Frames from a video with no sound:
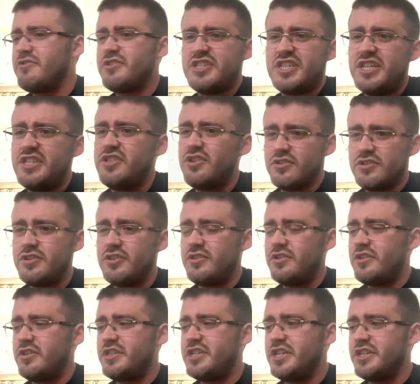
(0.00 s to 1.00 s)
she's not
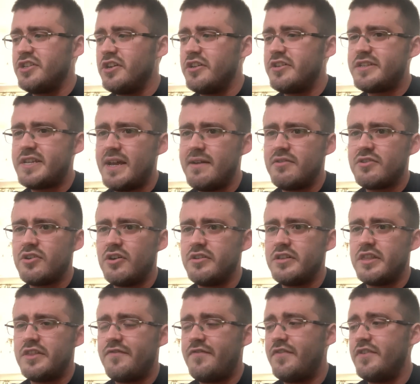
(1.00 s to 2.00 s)
a
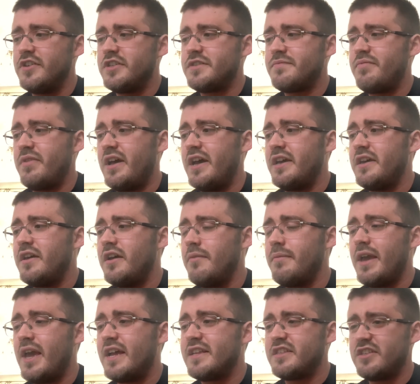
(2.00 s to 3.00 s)
Terrocon in the first place. I
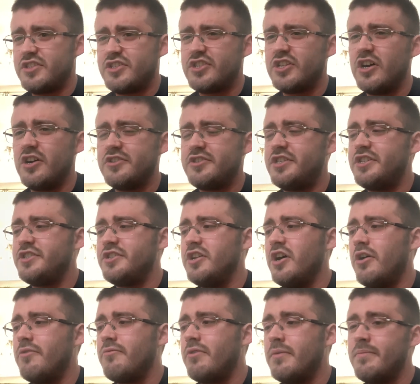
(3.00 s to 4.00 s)
mean, at the start, she's
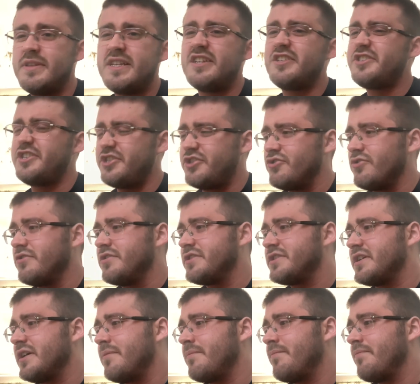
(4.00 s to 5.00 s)
not one, but then she
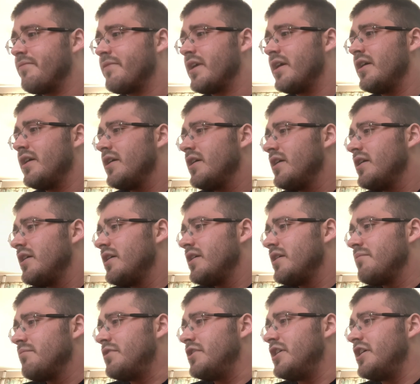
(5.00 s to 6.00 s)
joins them.
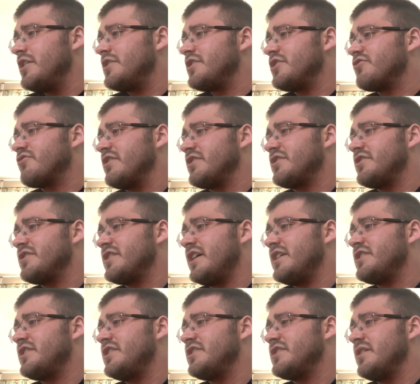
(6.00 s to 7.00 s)
But her description
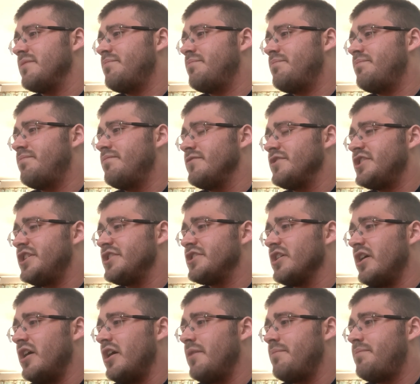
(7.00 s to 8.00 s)
says she's
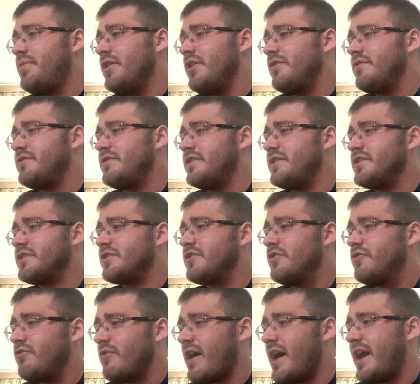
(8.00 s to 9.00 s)
got a purplish
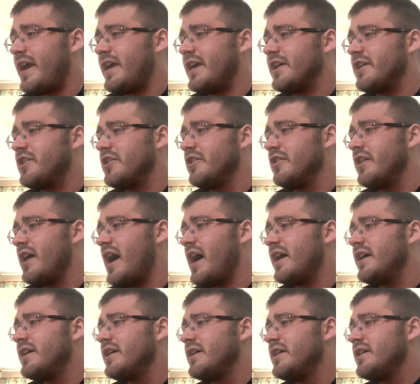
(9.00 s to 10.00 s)
grey in
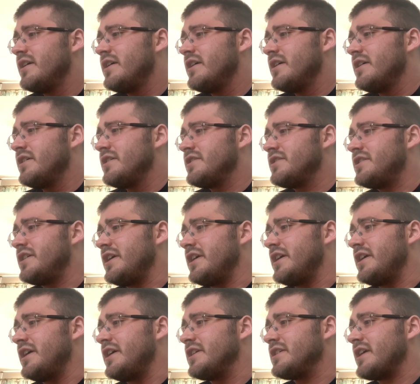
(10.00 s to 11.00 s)
colour.
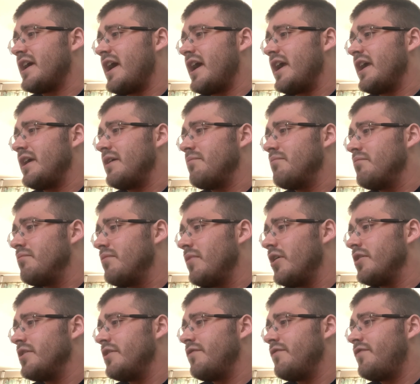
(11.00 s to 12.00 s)
She is a
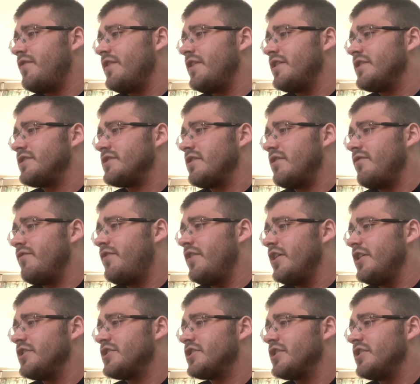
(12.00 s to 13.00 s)
modern version of the